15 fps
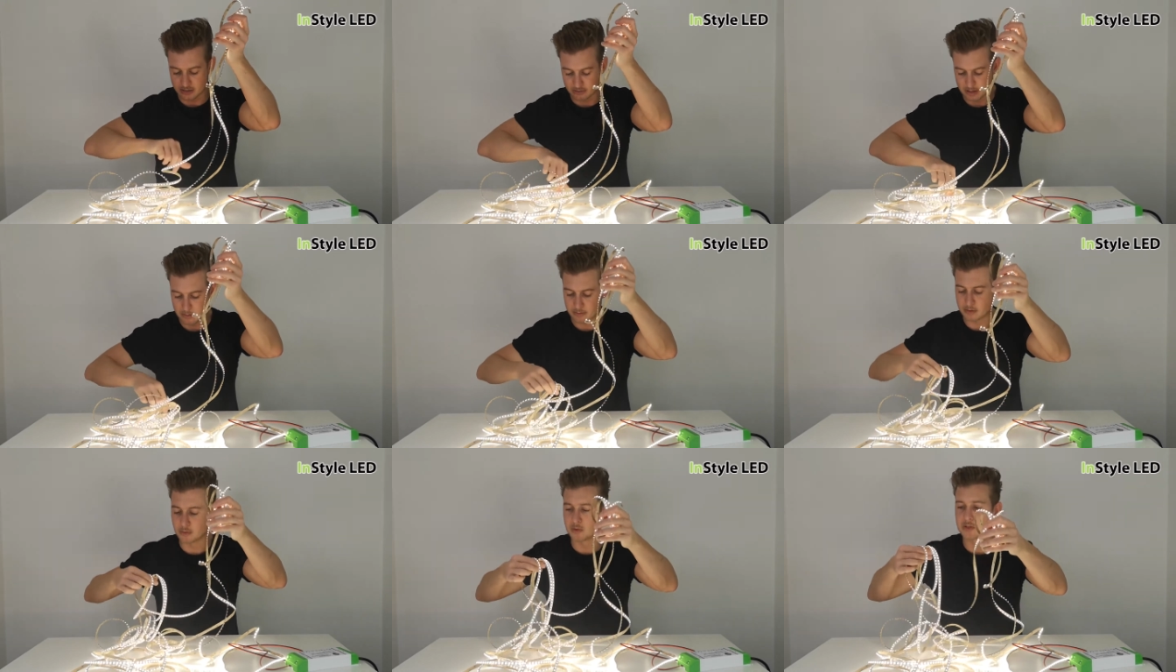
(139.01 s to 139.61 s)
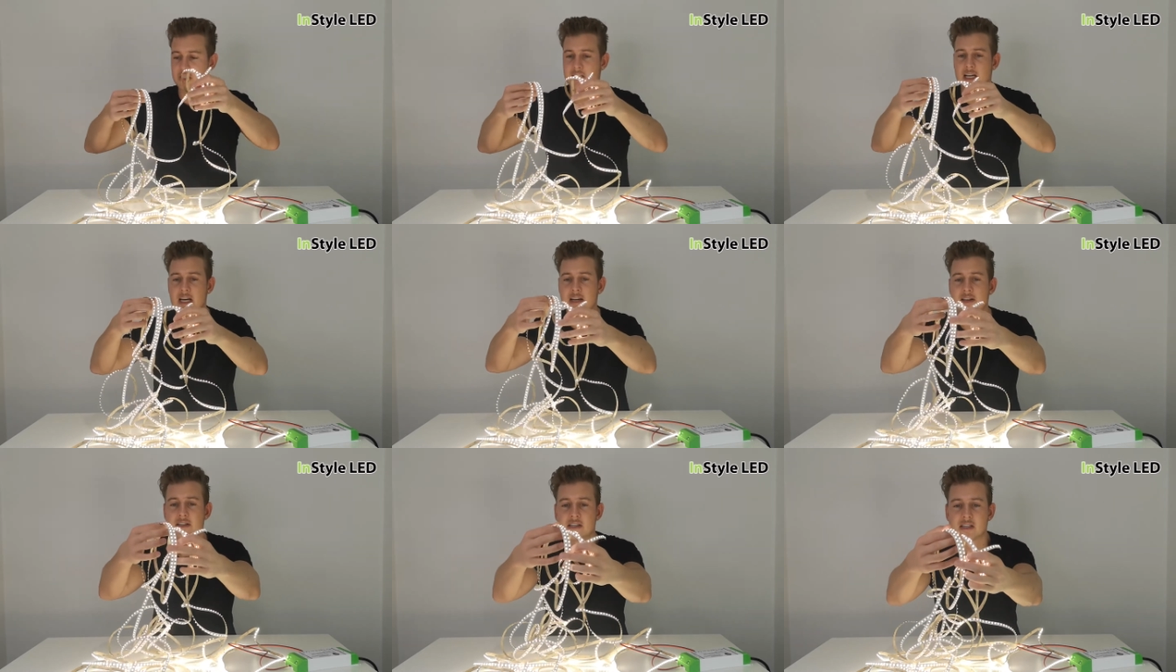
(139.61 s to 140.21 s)
strip towards the
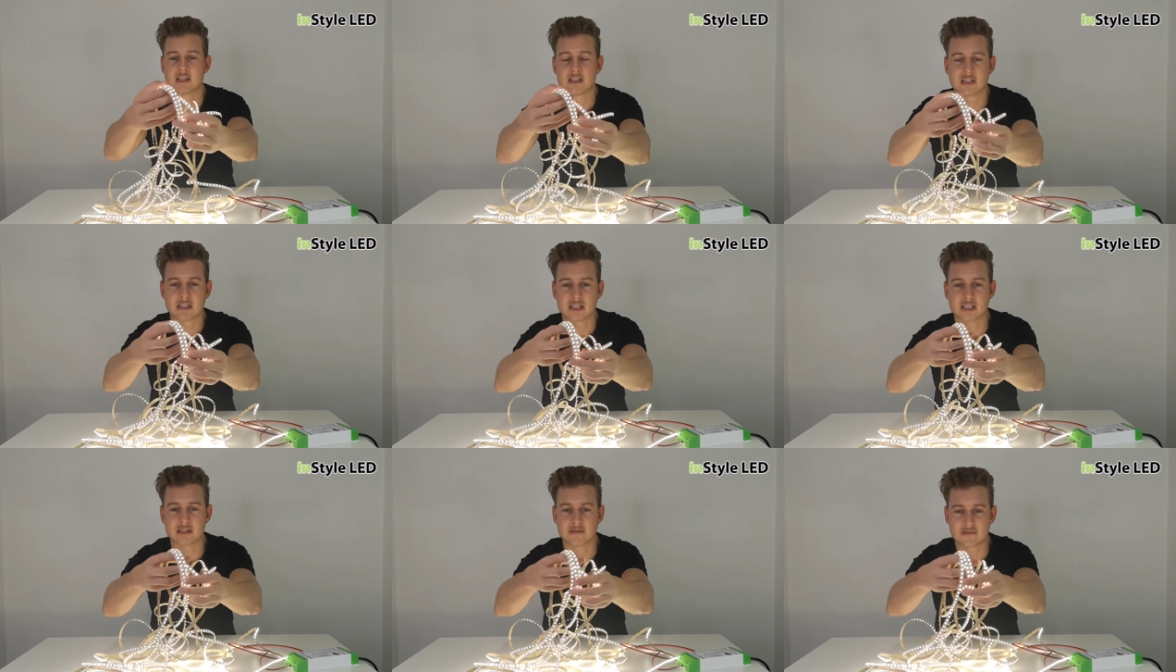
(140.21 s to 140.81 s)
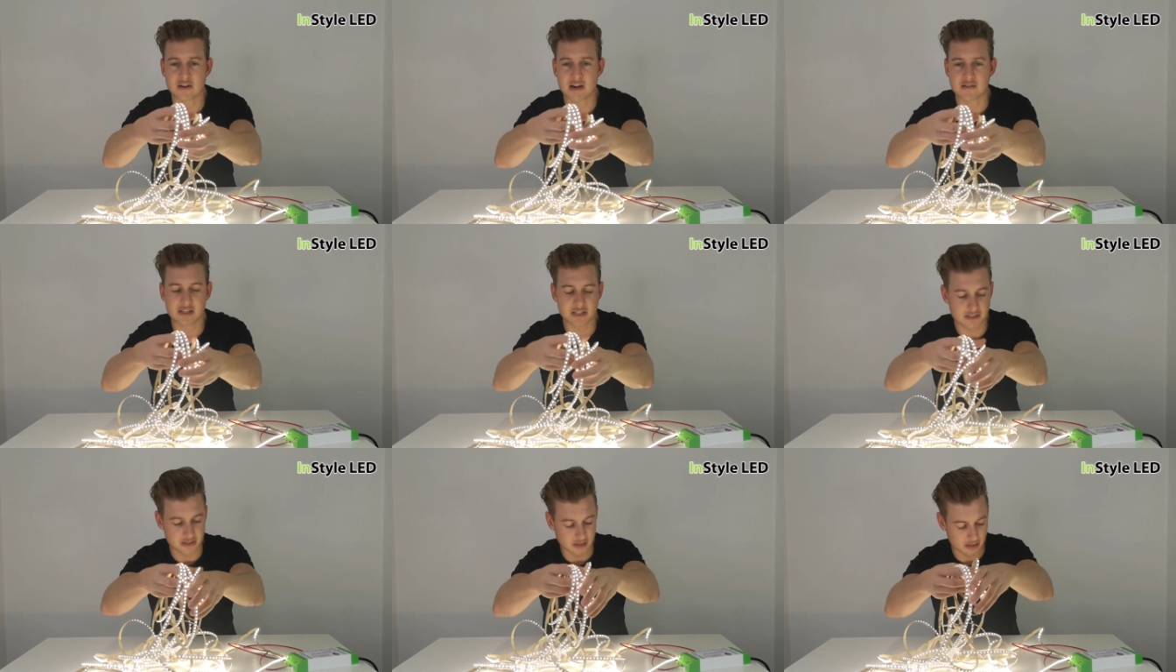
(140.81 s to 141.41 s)
end is
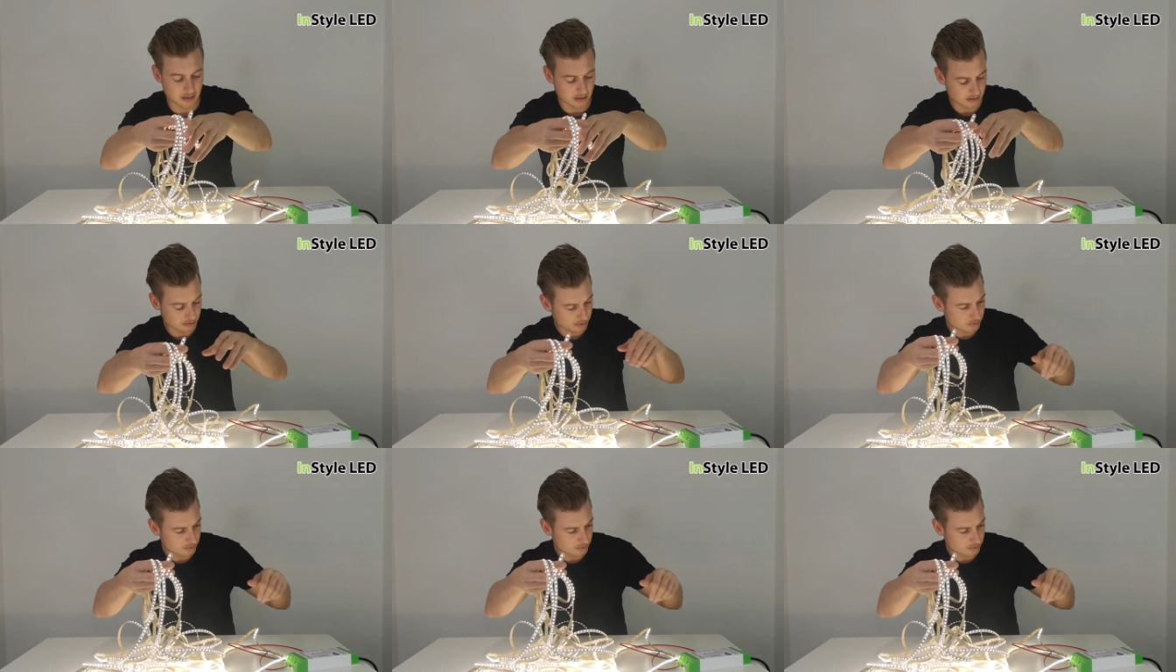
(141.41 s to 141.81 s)
very dull